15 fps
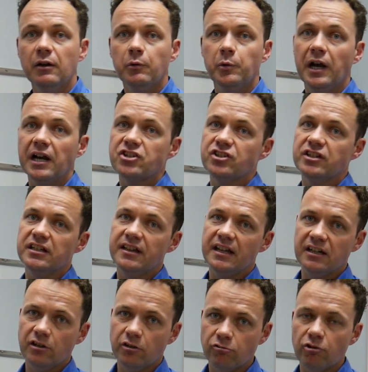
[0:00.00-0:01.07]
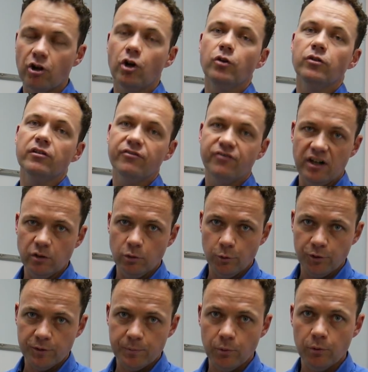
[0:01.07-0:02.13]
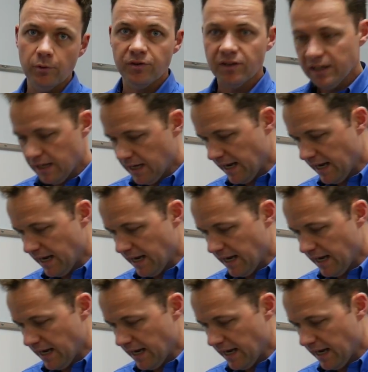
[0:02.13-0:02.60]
We actually then grow the fungal spores,